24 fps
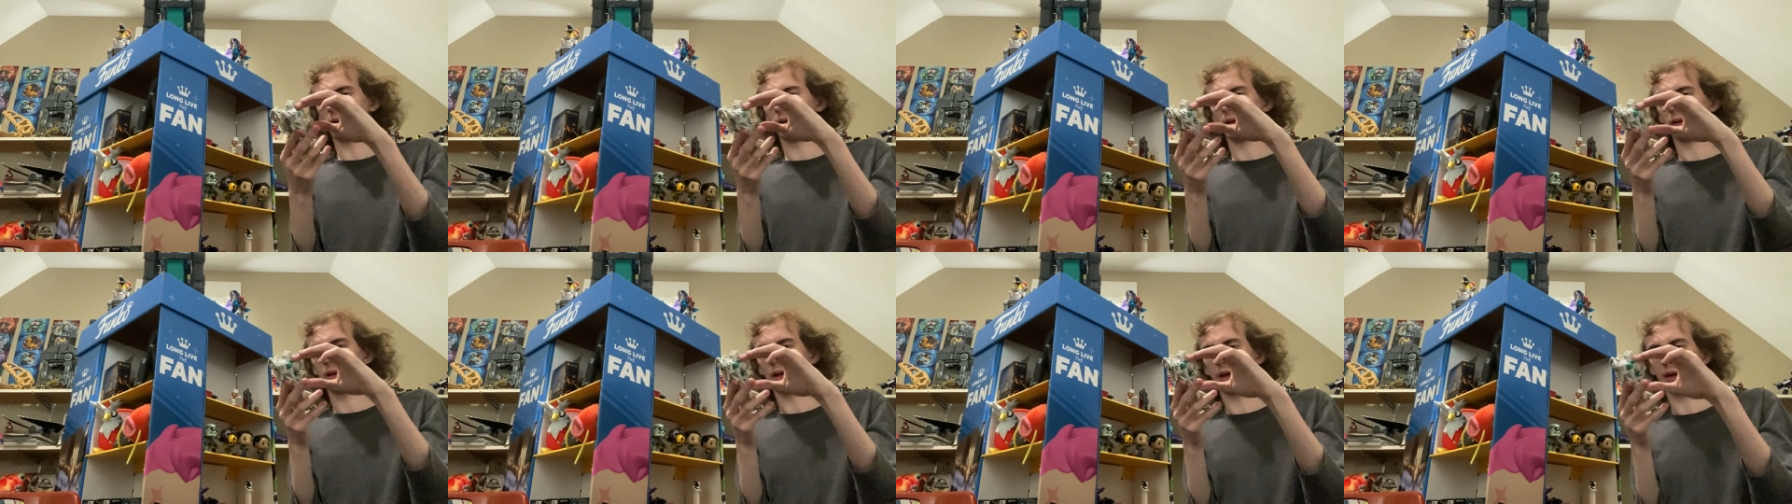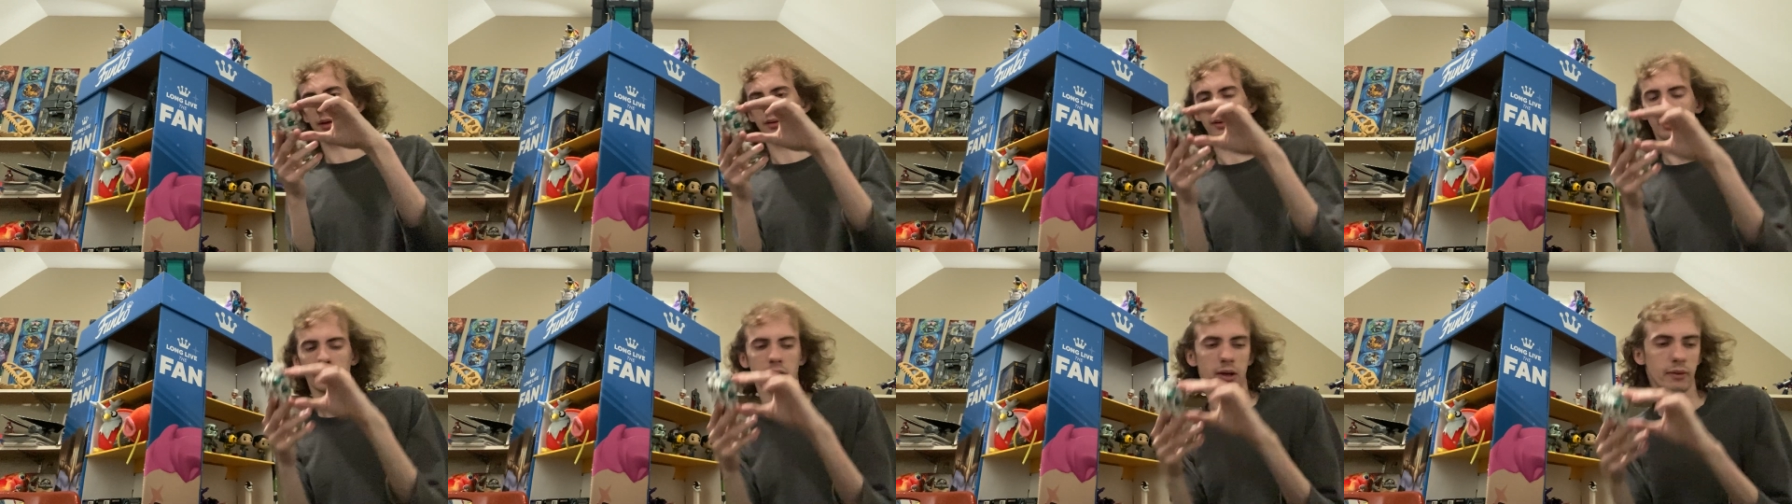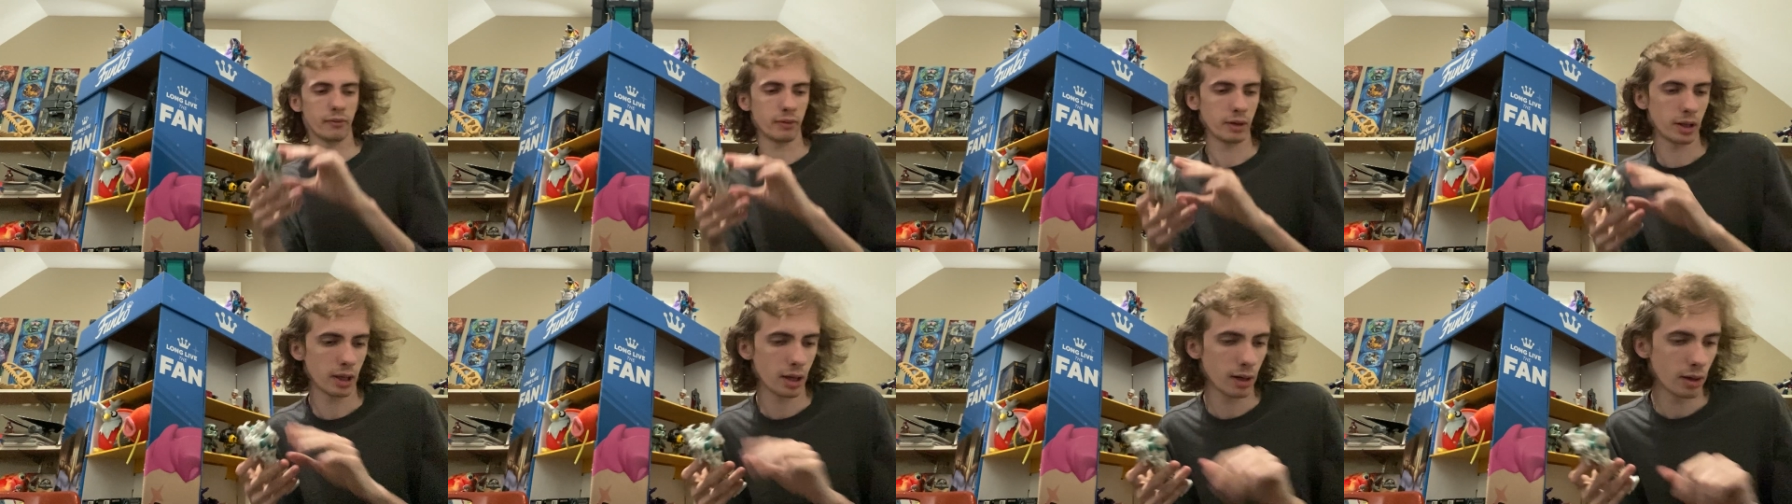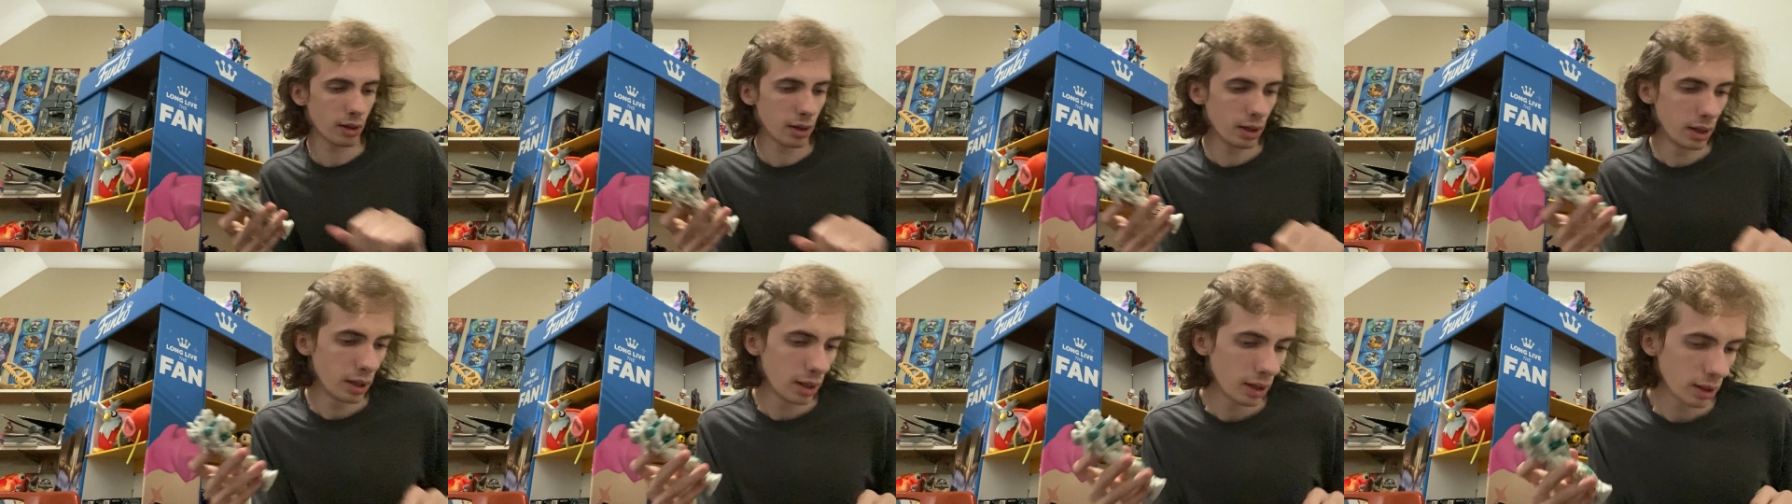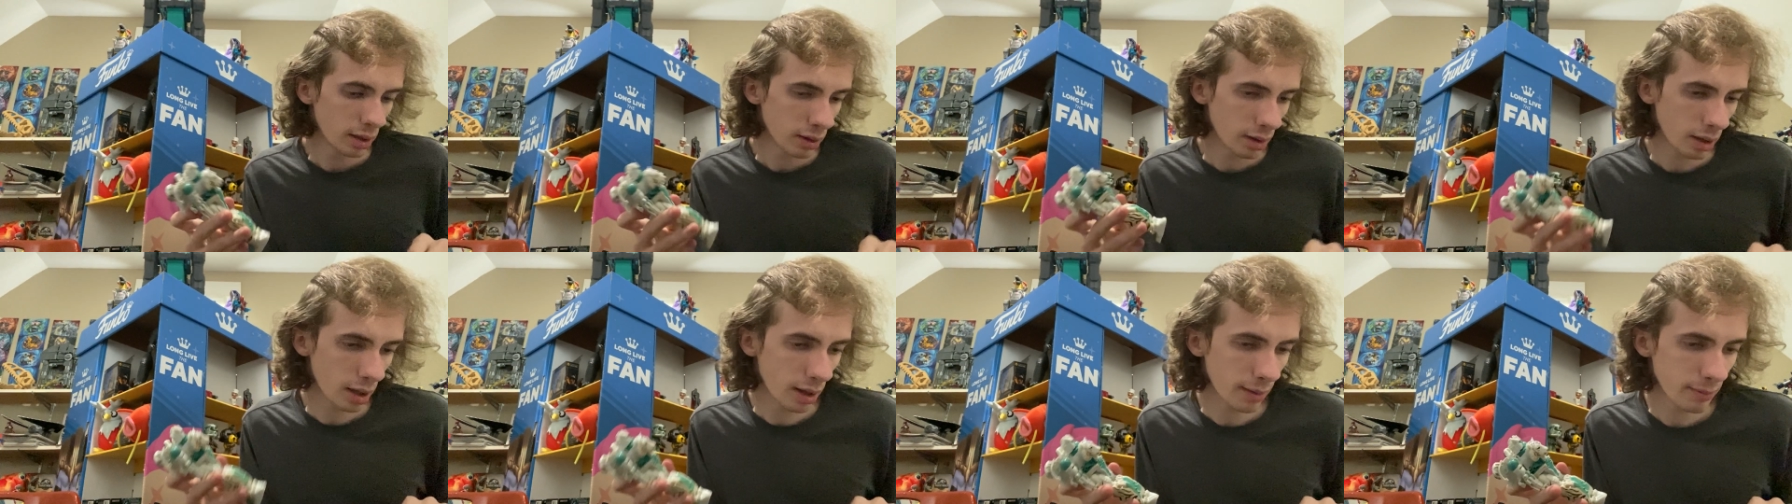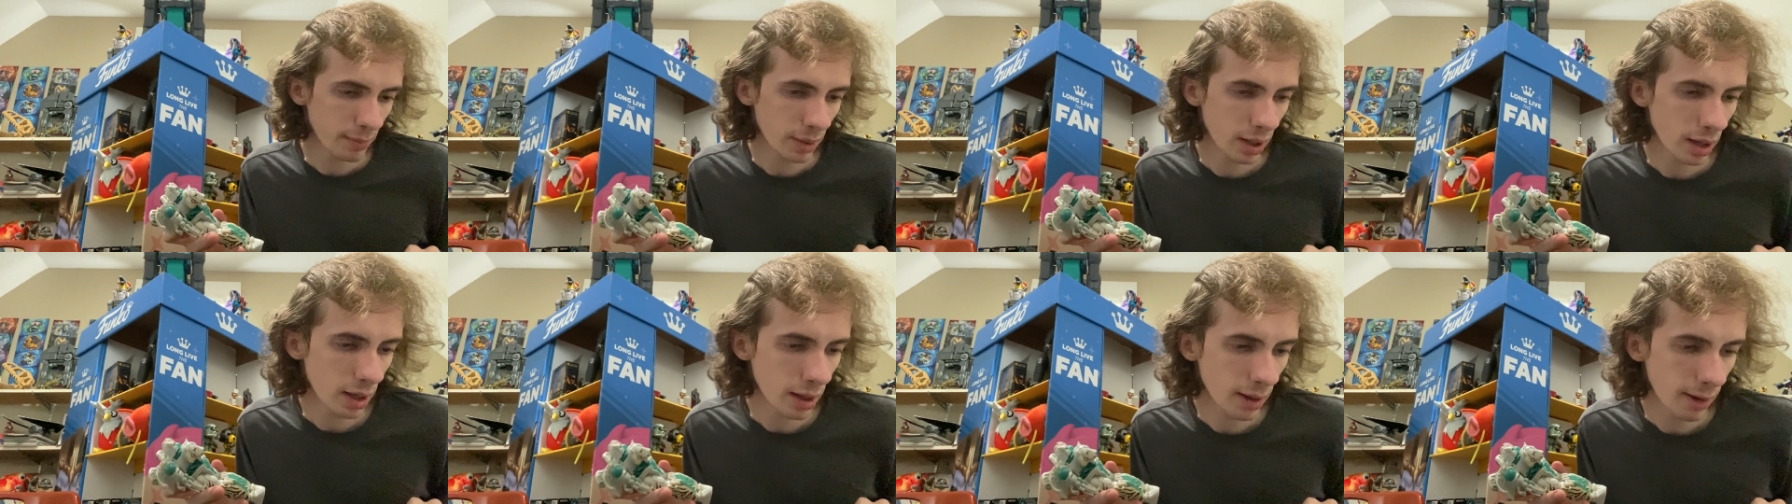they had to cover that
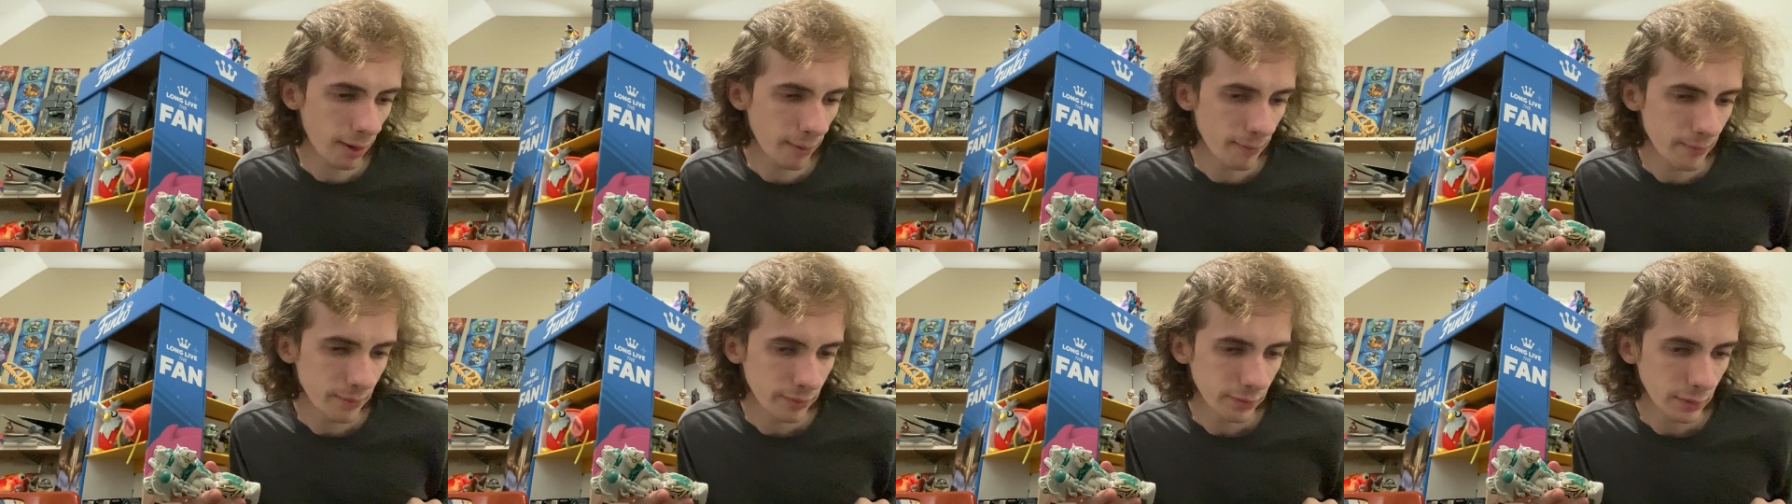up,